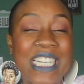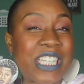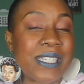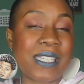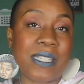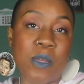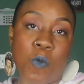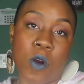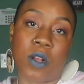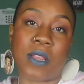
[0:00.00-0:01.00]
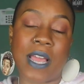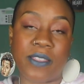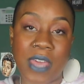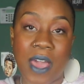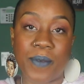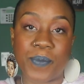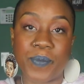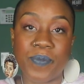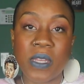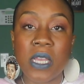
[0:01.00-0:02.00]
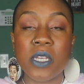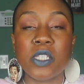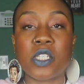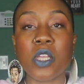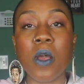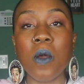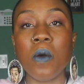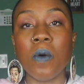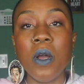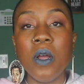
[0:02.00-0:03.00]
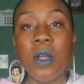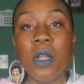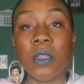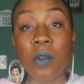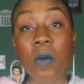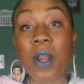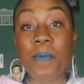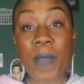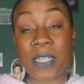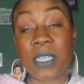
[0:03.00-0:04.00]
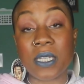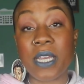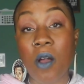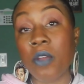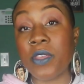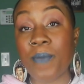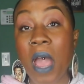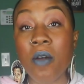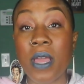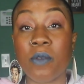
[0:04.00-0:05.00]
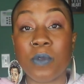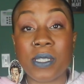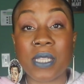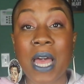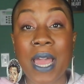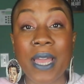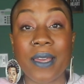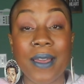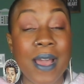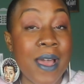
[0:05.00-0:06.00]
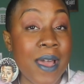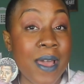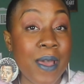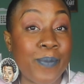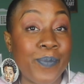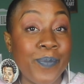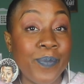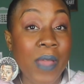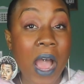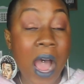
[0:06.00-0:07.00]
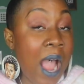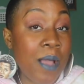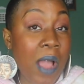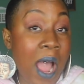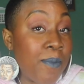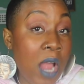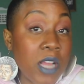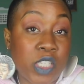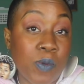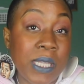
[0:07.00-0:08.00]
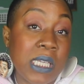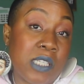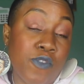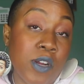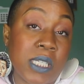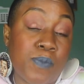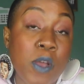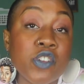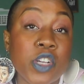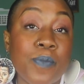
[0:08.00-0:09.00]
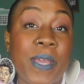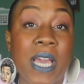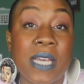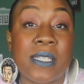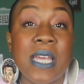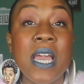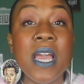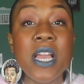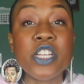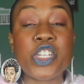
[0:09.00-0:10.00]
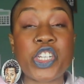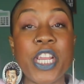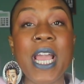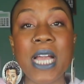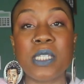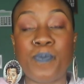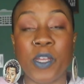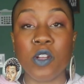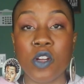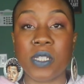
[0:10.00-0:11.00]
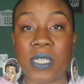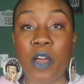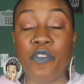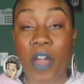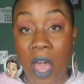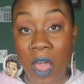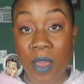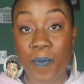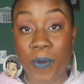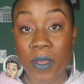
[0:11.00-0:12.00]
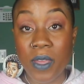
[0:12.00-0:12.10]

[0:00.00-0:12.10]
just doesn't work like that. So Lauren basically called them out and was like, I'm not doing this for exposure, because she has built herself up